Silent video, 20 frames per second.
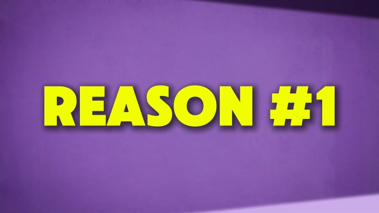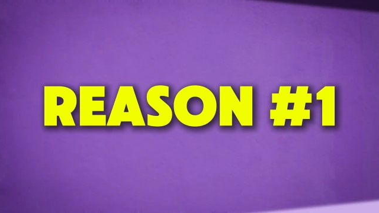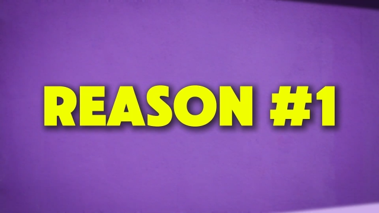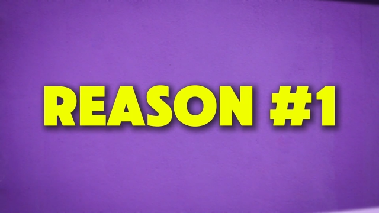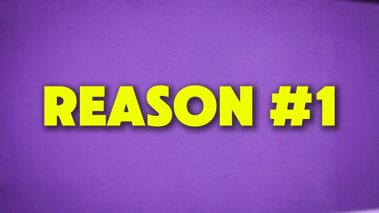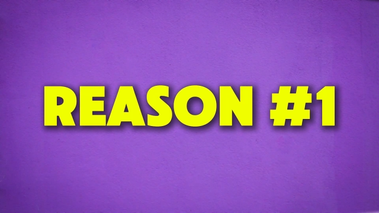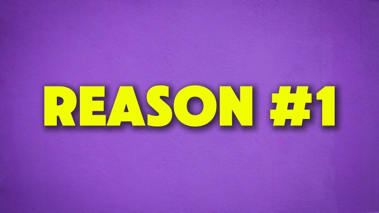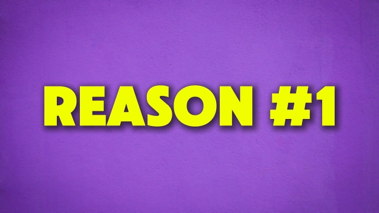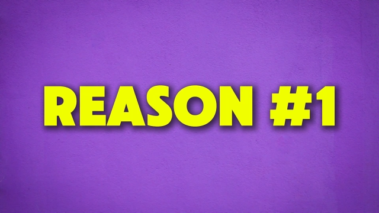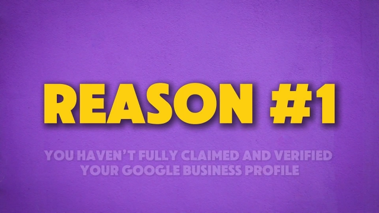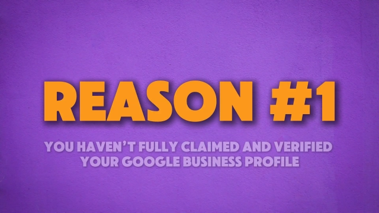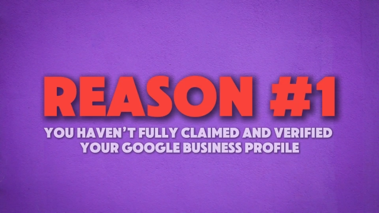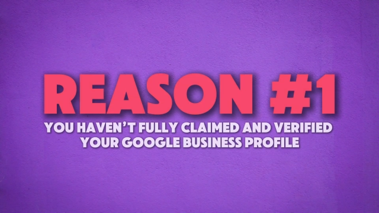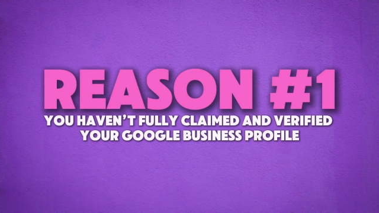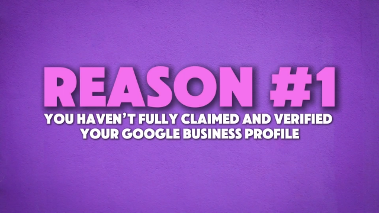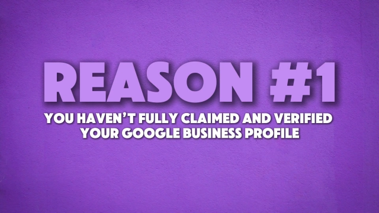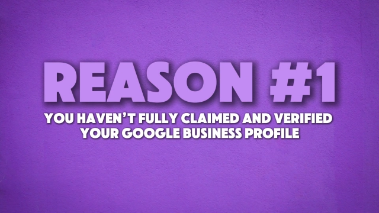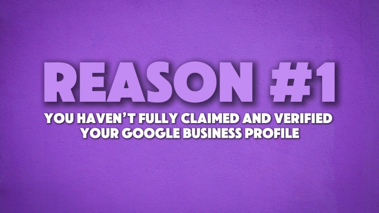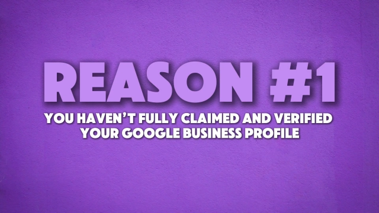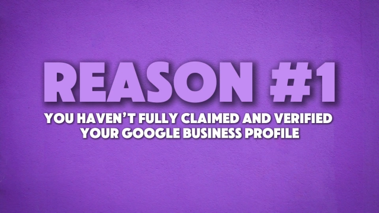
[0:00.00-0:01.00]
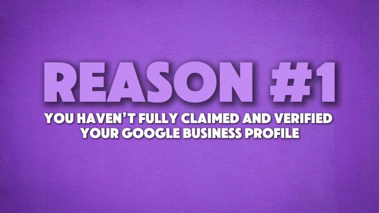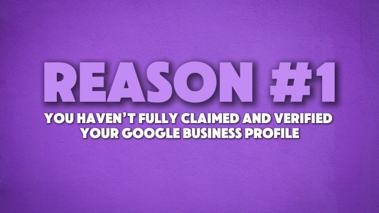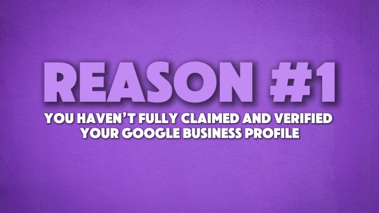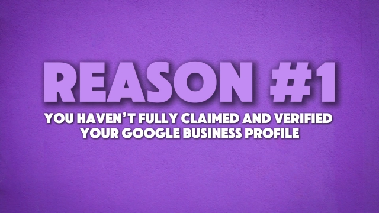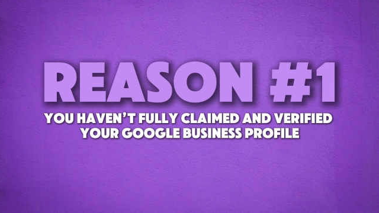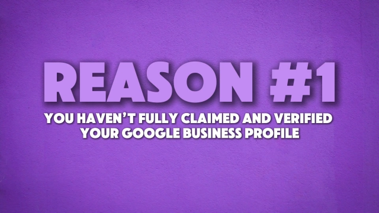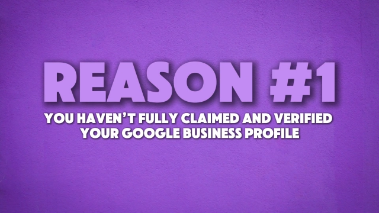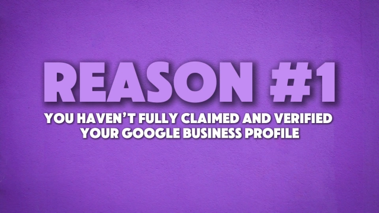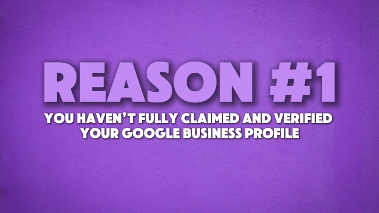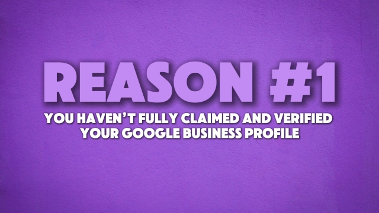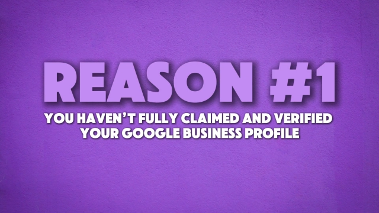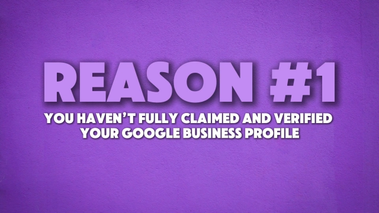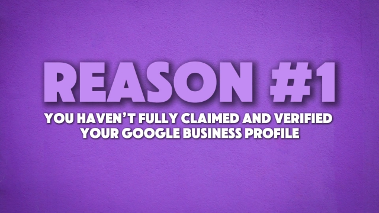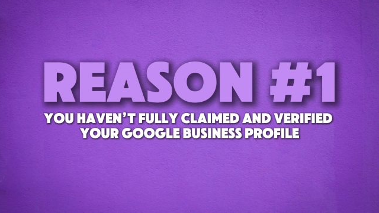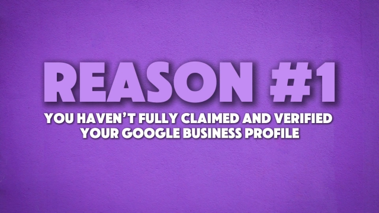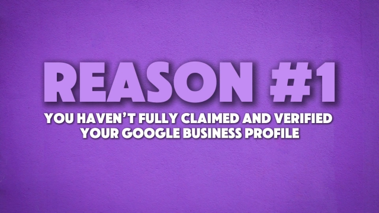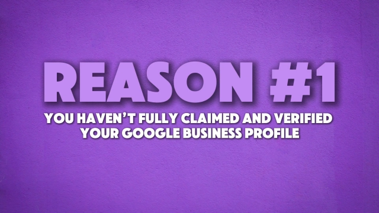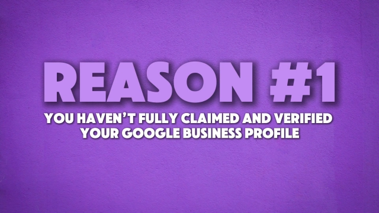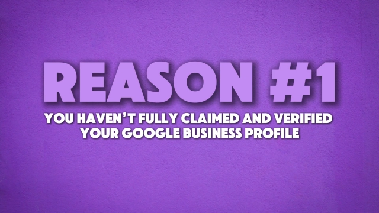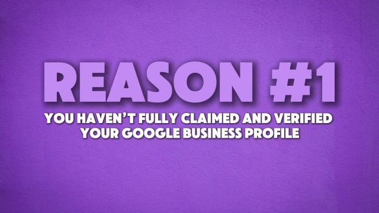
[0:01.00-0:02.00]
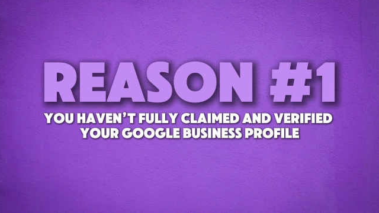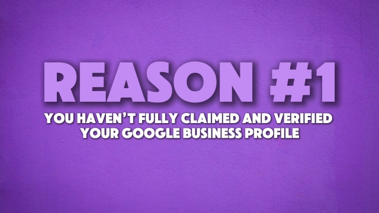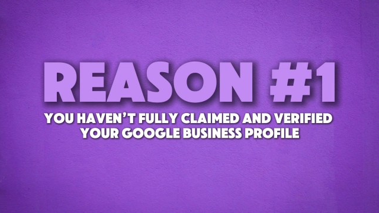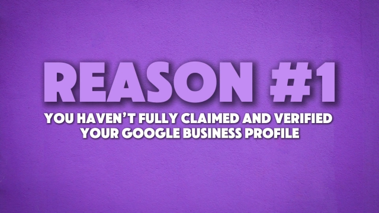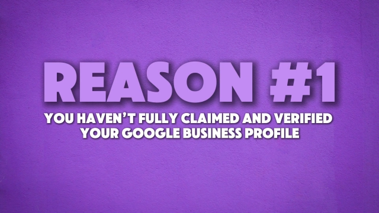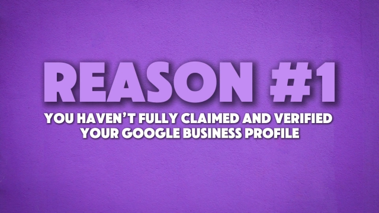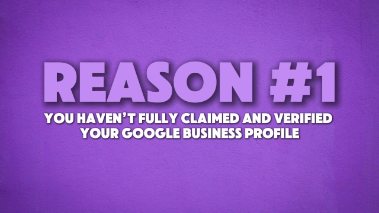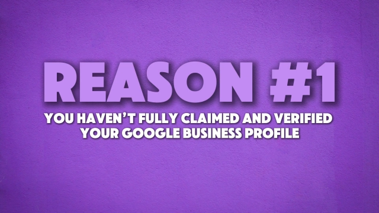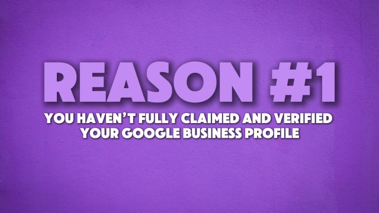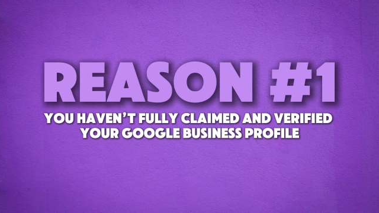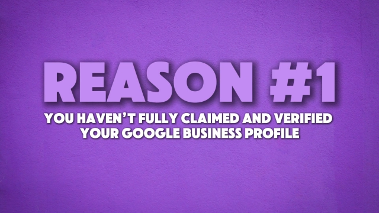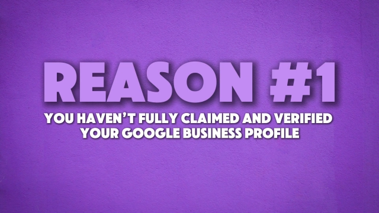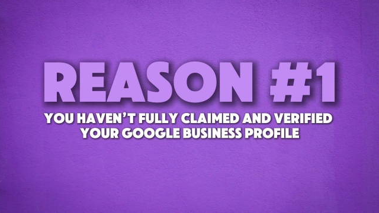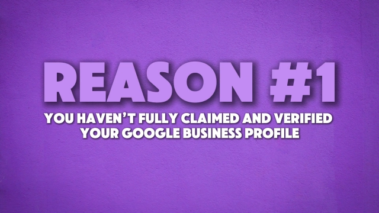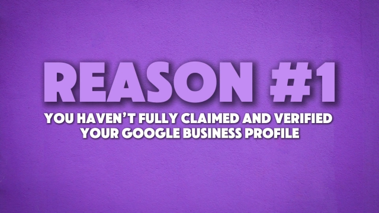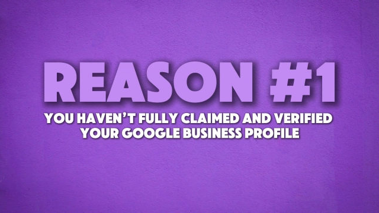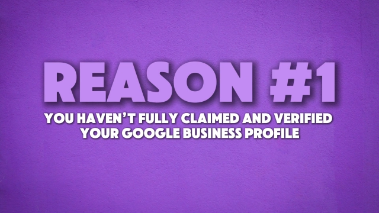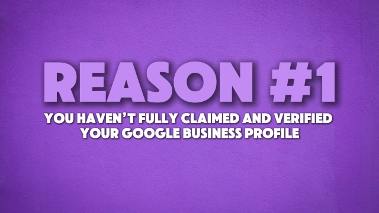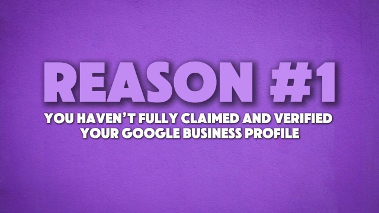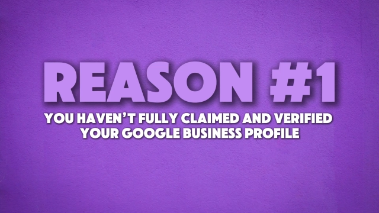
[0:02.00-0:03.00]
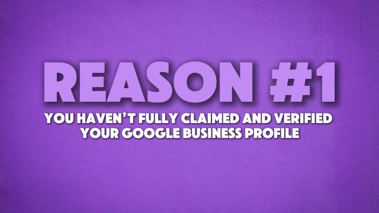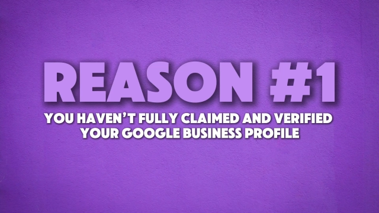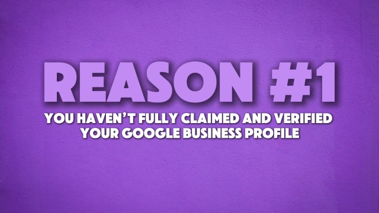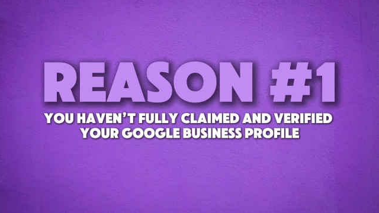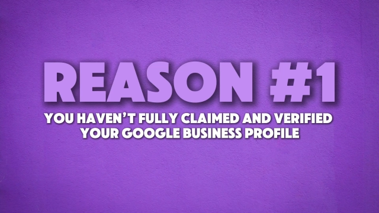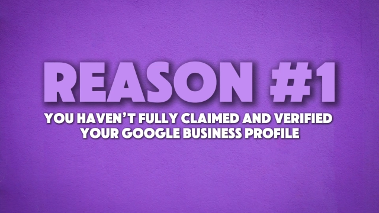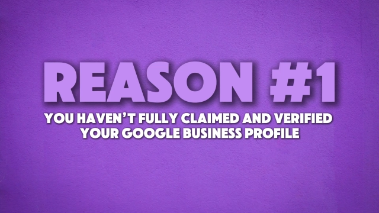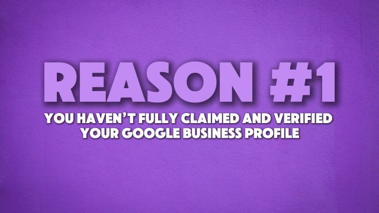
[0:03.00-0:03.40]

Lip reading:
Nobody's mouth can be seen.